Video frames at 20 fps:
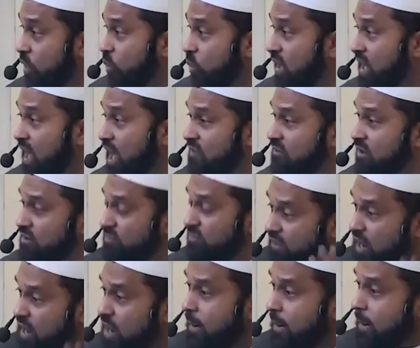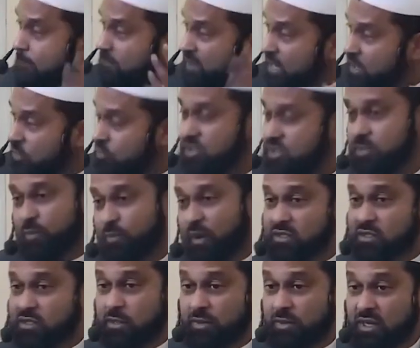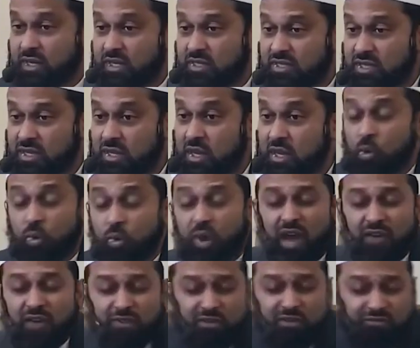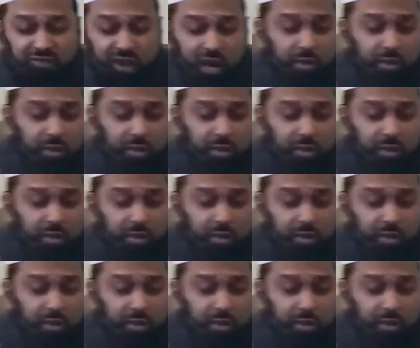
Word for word: We have a very big responsibility, we have a